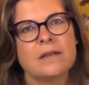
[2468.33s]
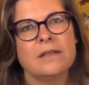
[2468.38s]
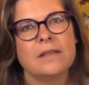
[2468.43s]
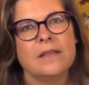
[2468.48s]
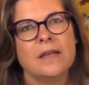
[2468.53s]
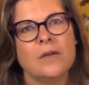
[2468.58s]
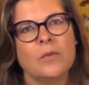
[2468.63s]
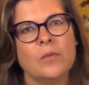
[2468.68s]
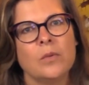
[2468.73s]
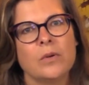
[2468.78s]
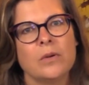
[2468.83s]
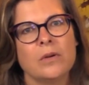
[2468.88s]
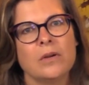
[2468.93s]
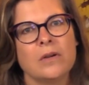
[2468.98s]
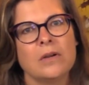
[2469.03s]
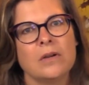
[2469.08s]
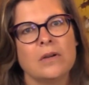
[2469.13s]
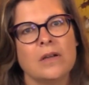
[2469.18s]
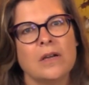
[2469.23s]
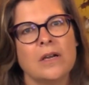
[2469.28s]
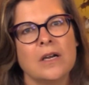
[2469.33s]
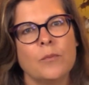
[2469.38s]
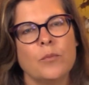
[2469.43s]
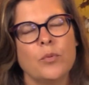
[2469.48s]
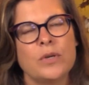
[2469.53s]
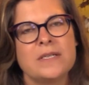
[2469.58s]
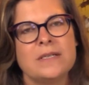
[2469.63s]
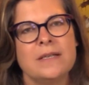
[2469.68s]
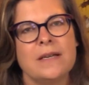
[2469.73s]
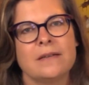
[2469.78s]
that were
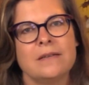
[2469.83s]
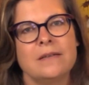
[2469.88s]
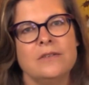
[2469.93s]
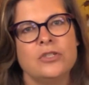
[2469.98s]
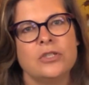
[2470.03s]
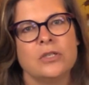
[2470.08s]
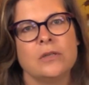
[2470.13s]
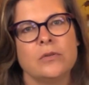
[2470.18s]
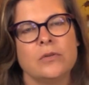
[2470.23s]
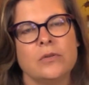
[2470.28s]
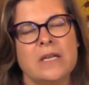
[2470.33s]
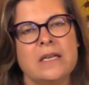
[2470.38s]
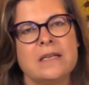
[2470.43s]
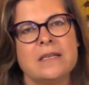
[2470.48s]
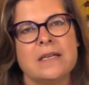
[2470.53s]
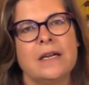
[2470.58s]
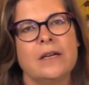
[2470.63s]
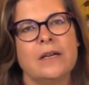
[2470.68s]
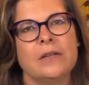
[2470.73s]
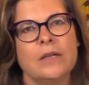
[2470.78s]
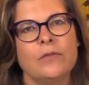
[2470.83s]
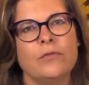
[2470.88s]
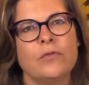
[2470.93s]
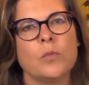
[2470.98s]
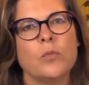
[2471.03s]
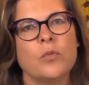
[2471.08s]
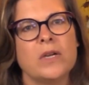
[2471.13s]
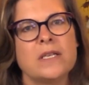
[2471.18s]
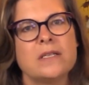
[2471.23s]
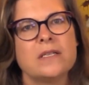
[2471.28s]
protected children entirely
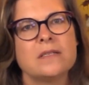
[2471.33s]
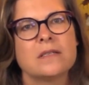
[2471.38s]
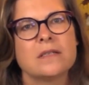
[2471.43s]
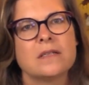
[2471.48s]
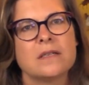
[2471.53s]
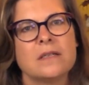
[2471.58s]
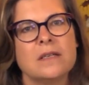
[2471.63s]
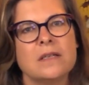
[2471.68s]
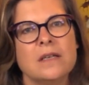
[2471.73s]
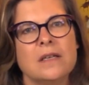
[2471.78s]
from risk,